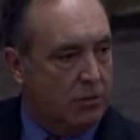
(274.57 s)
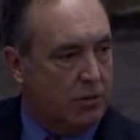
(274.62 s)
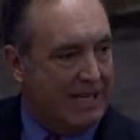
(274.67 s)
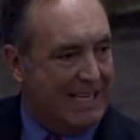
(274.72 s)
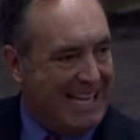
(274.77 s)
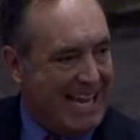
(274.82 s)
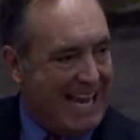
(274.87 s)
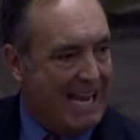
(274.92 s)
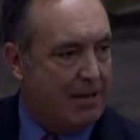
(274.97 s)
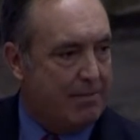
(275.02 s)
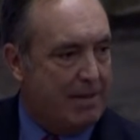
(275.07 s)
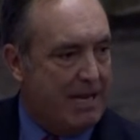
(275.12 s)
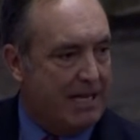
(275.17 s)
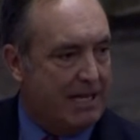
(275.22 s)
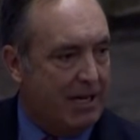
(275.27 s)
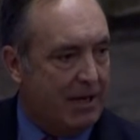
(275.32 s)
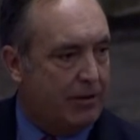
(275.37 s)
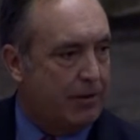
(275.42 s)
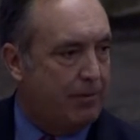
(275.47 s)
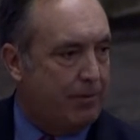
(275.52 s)
So we can't
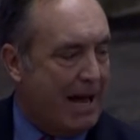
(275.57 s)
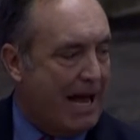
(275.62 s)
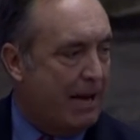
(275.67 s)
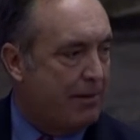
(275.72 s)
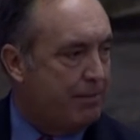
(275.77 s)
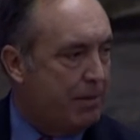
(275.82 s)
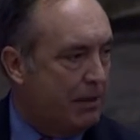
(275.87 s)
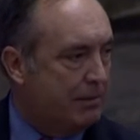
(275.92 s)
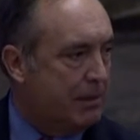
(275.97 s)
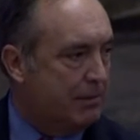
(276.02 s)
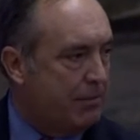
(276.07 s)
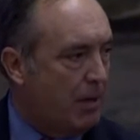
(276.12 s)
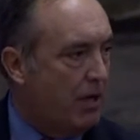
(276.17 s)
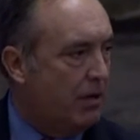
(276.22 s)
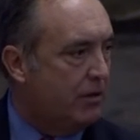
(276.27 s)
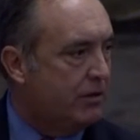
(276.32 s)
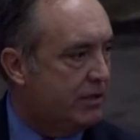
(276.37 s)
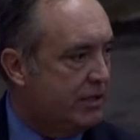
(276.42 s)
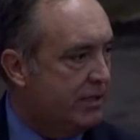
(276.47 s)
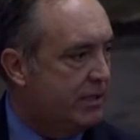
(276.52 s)
make another bad public
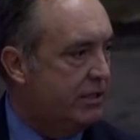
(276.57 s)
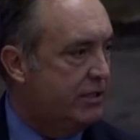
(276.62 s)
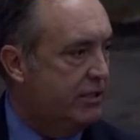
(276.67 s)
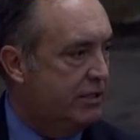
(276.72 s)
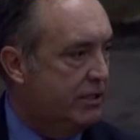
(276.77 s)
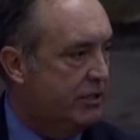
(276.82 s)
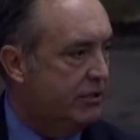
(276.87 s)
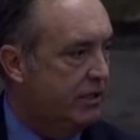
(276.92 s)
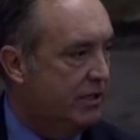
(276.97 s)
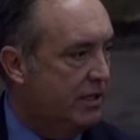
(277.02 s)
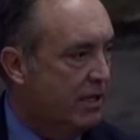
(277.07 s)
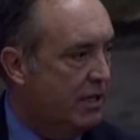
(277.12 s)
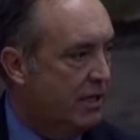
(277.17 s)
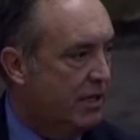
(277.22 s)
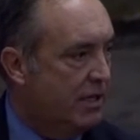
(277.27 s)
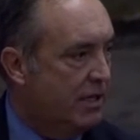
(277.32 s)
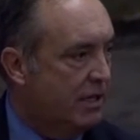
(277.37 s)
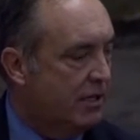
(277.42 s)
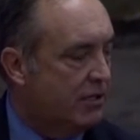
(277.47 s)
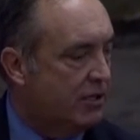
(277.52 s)
policy decision
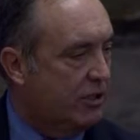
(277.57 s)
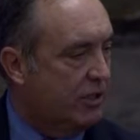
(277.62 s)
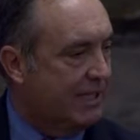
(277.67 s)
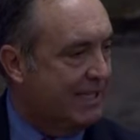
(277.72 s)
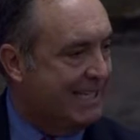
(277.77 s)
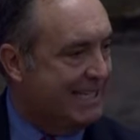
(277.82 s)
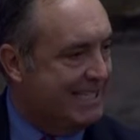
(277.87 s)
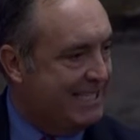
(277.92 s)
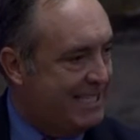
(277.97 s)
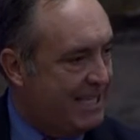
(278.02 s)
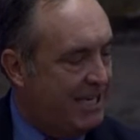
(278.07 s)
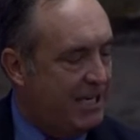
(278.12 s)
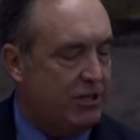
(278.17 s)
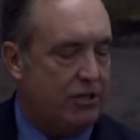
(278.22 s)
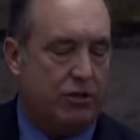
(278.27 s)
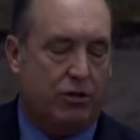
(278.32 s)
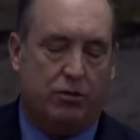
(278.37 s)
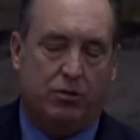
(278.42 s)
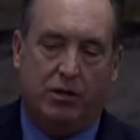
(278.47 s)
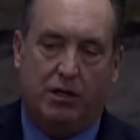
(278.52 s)
that's going to
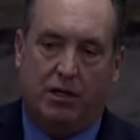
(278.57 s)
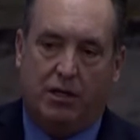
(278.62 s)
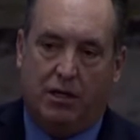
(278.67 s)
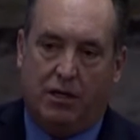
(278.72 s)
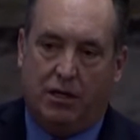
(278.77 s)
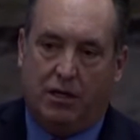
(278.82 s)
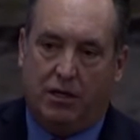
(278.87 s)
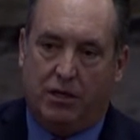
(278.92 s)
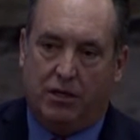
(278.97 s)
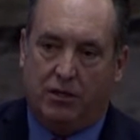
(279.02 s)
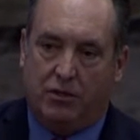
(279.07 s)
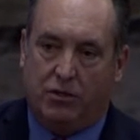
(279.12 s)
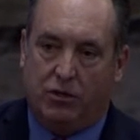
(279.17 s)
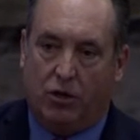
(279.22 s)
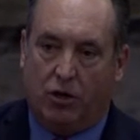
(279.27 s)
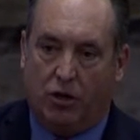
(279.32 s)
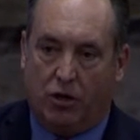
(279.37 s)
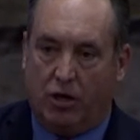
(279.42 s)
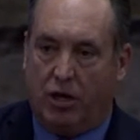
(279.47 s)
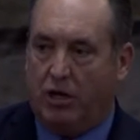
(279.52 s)
continue
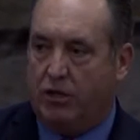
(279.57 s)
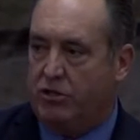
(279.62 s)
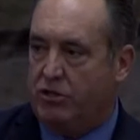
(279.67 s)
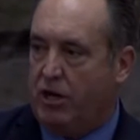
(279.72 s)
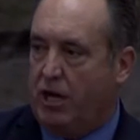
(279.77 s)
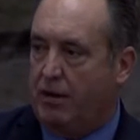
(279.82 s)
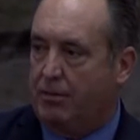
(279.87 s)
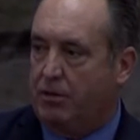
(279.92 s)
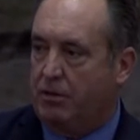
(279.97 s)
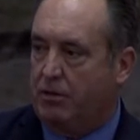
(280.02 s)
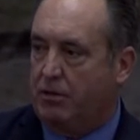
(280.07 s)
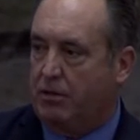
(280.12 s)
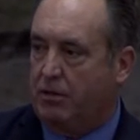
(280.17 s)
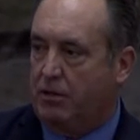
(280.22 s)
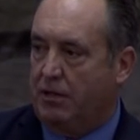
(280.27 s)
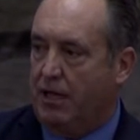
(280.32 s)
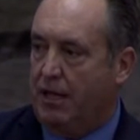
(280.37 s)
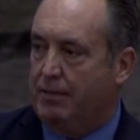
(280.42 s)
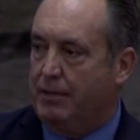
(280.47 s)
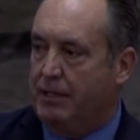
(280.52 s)
to hurt our
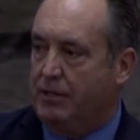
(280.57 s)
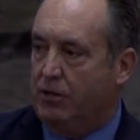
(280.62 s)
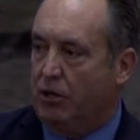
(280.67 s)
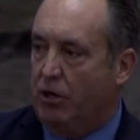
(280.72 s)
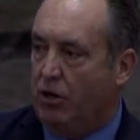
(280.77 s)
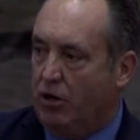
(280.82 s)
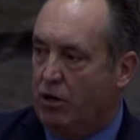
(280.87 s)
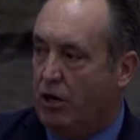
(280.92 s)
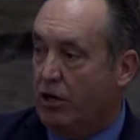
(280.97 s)
job climate, to